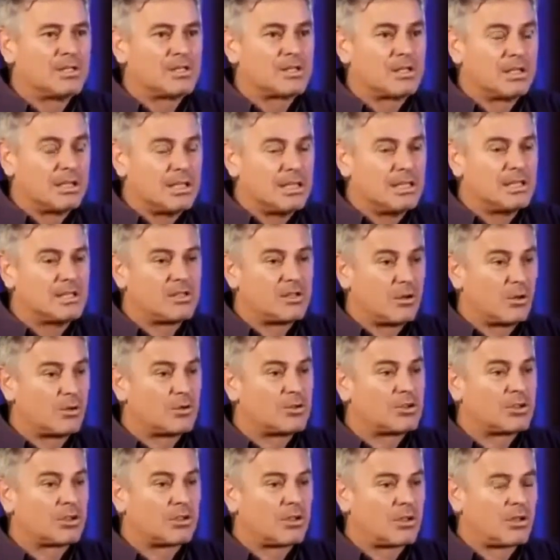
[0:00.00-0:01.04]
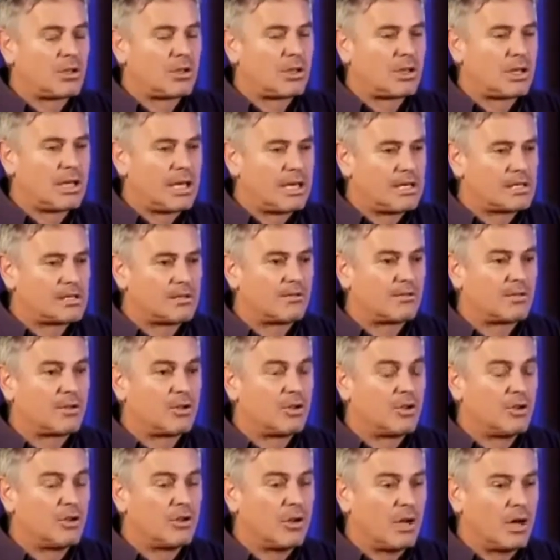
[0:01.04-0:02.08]
He's launched a case of
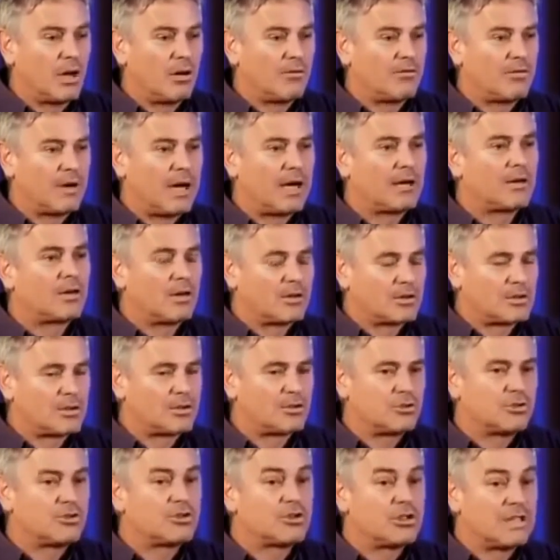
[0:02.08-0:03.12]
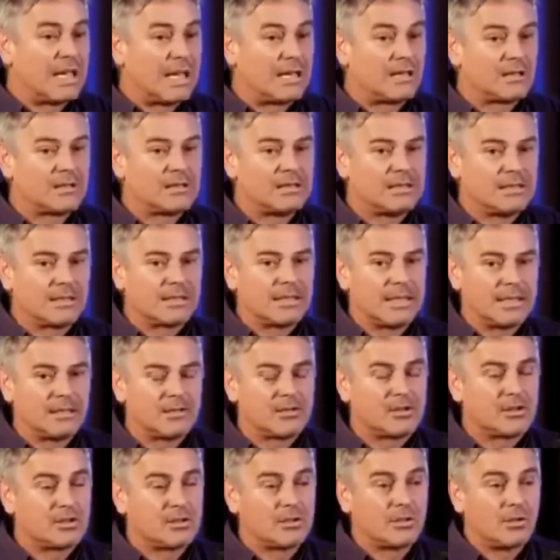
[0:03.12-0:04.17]
unconstitutionality
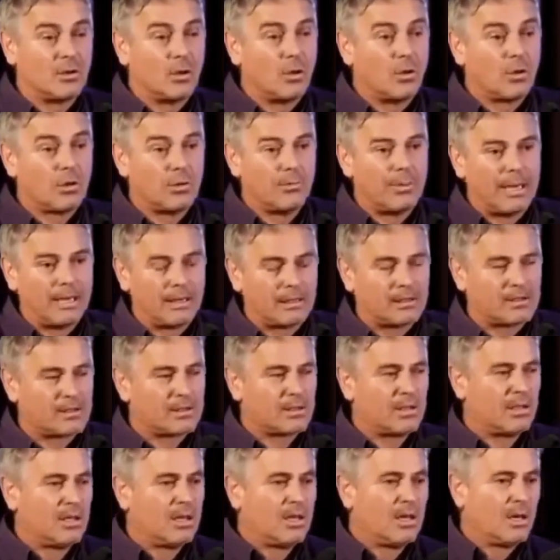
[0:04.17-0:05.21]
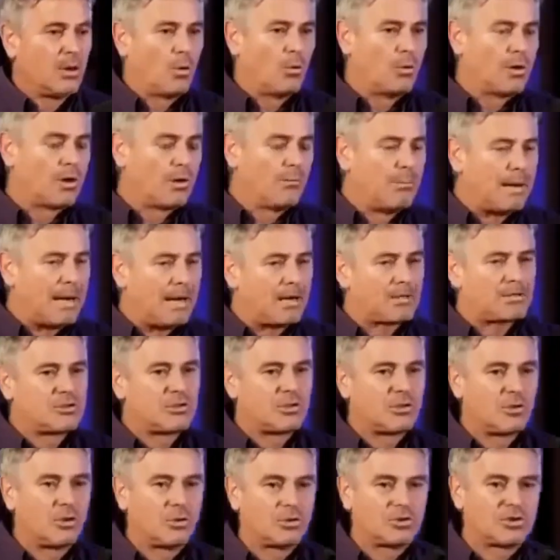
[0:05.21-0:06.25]
against all the banks. We're
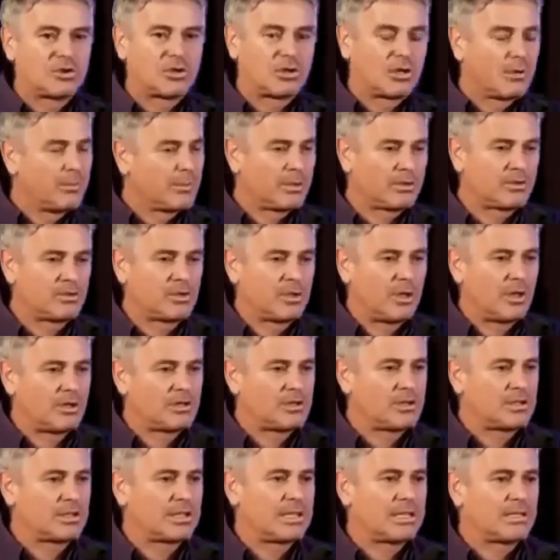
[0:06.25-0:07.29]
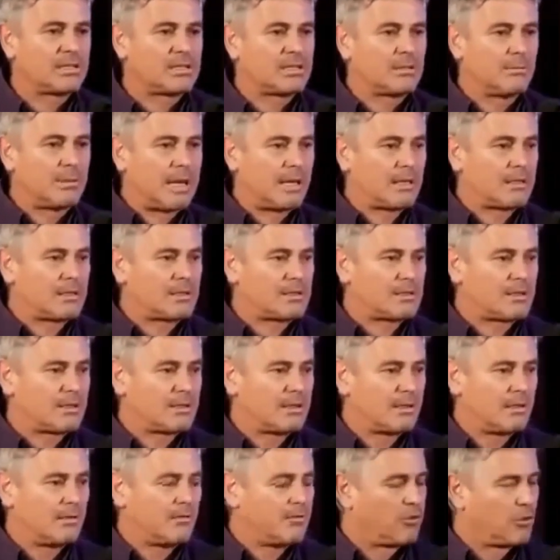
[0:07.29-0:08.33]
about to launch criminal charges against the
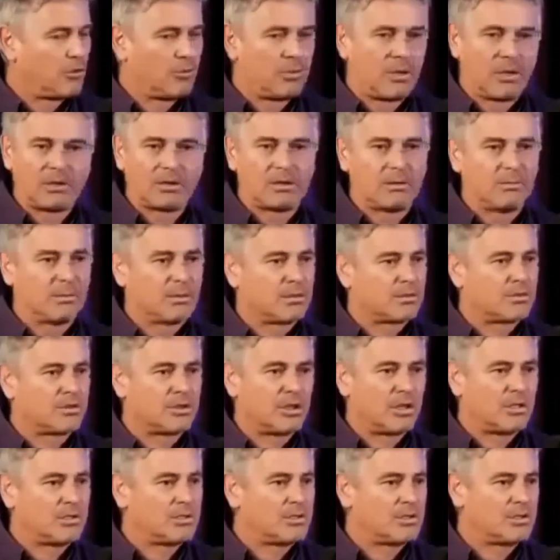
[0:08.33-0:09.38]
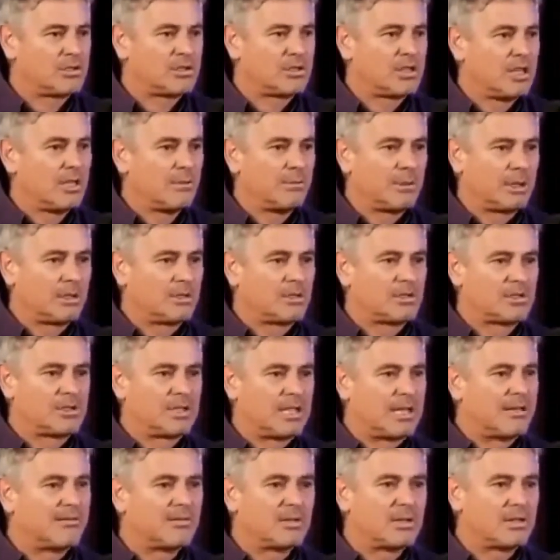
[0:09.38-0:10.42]
banks, full-blown criminal charges,
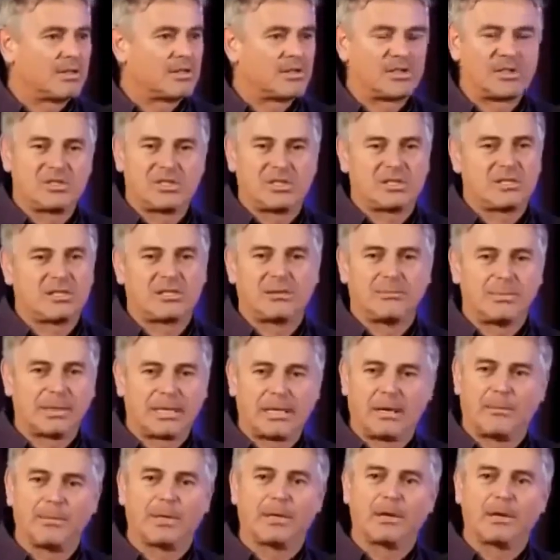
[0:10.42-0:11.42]
because the evidence is just